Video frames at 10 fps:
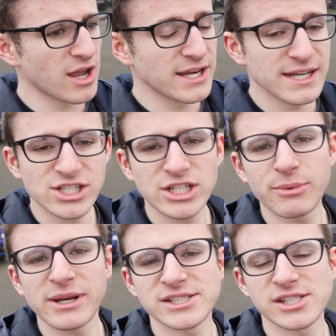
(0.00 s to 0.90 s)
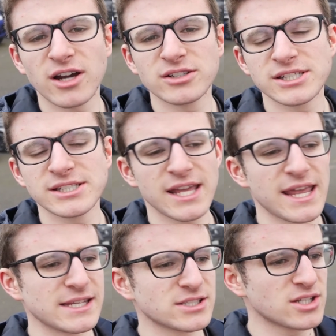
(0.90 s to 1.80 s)
Initially when it started
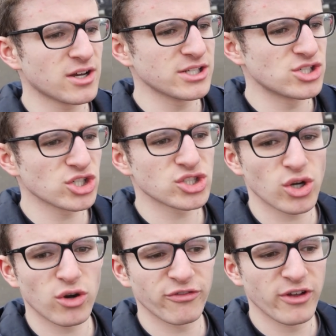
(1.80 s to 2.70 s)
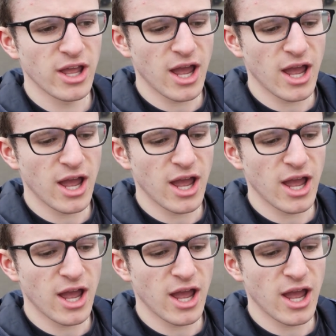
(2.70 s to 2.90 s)
just off